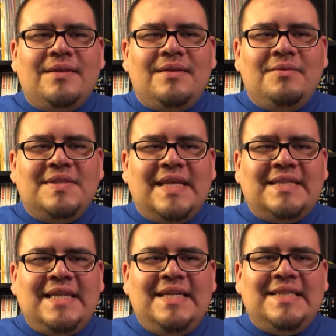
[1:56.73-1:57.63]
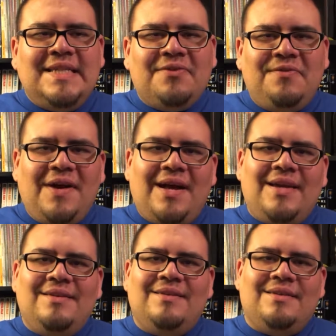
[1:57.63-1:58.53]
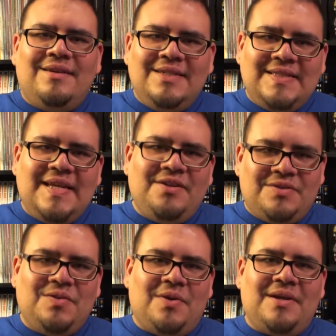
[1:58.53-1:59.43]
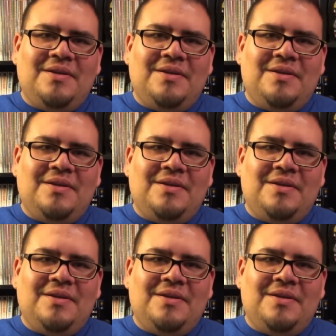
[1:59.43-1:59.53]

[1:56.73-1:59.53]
it was as easy to find a Nintendo toy.